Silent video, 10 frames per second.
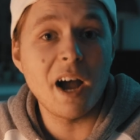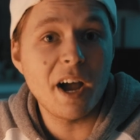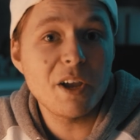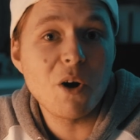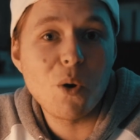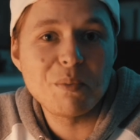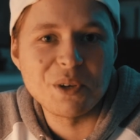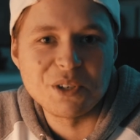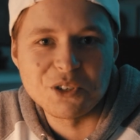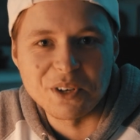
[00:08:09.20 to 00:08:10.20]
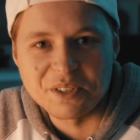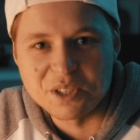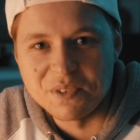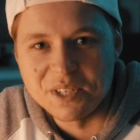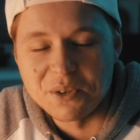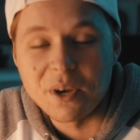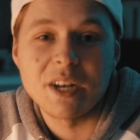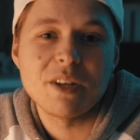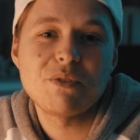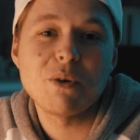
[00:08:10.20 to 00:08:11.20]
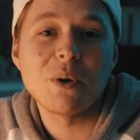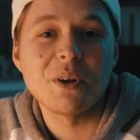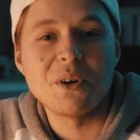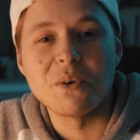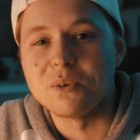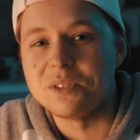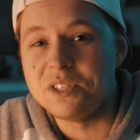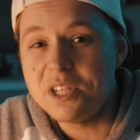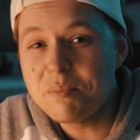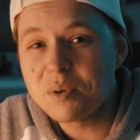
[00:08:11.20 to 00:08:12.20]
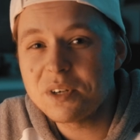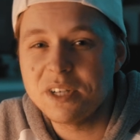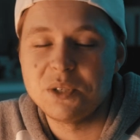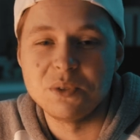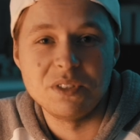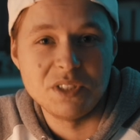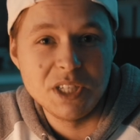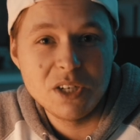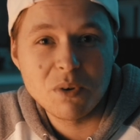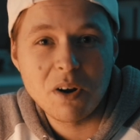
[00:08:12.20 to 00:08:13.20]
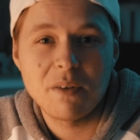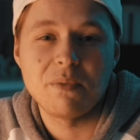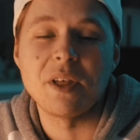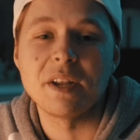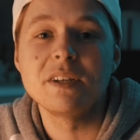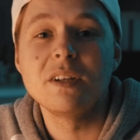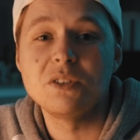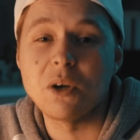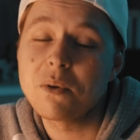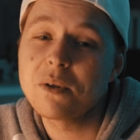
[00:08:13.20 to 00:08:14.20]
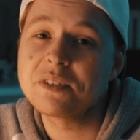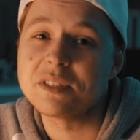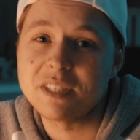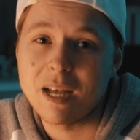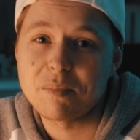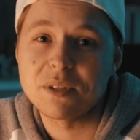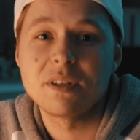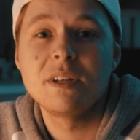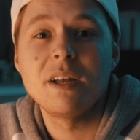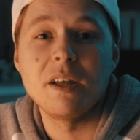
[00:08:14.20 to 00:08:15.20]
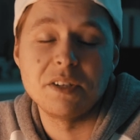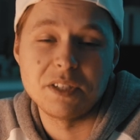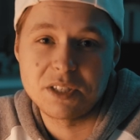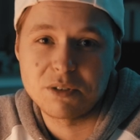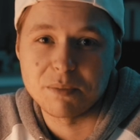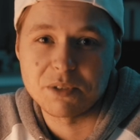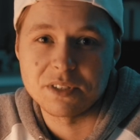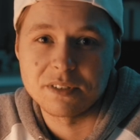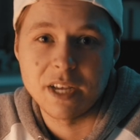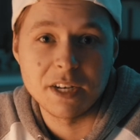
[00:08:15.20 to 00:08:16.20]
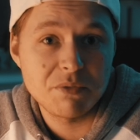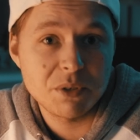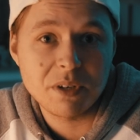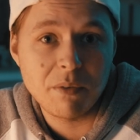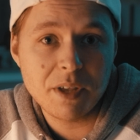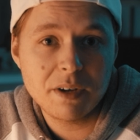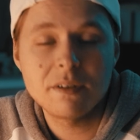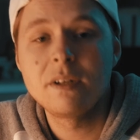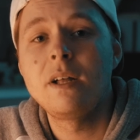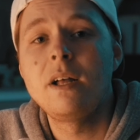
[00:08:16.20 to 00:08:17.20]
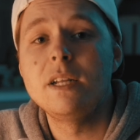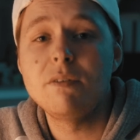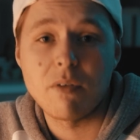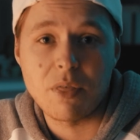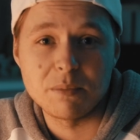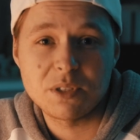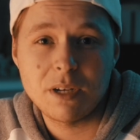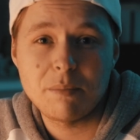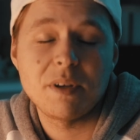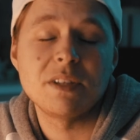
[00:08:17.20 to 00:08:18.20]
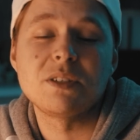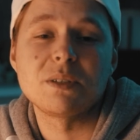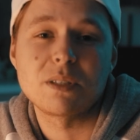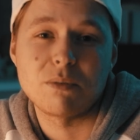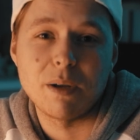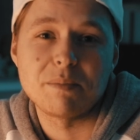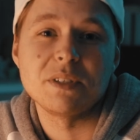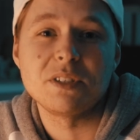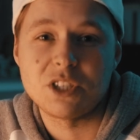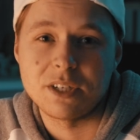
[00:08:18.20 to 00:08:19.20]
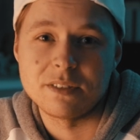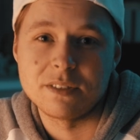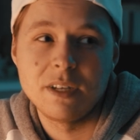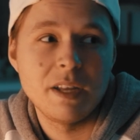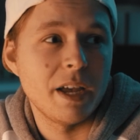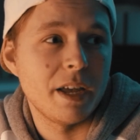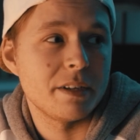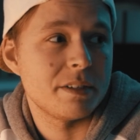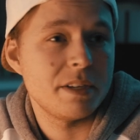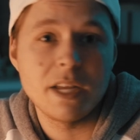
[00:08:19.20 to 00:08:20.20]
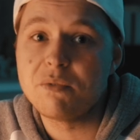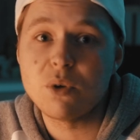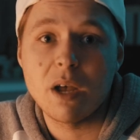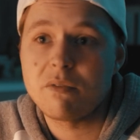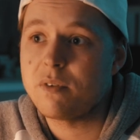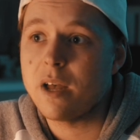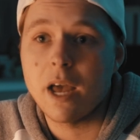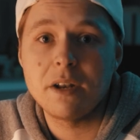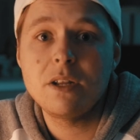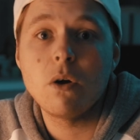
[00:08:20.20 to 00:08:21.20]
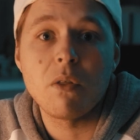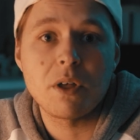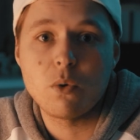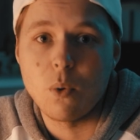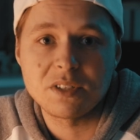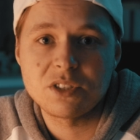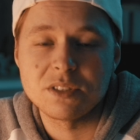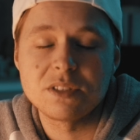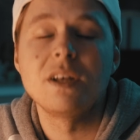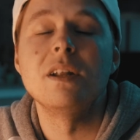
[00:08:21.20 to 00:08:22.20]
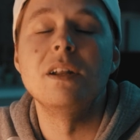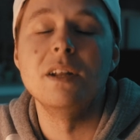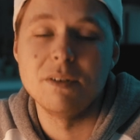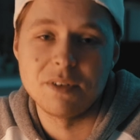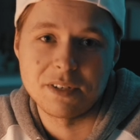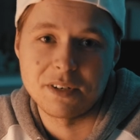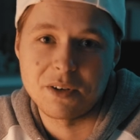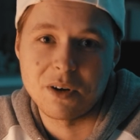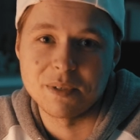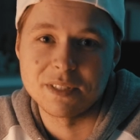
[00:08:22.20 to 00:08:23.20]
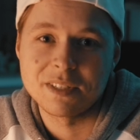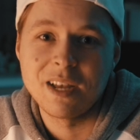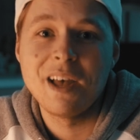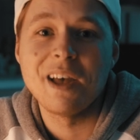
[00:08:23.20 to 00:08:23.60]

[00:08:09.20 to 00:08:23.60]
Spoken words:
I hope you enjoyed this video, and if you want to go deeper into ZRAW, then download the sample in the description. And if you're down there, leave a thumbs up and subscribe this channel. And if you have any other questions, leave it in the comments.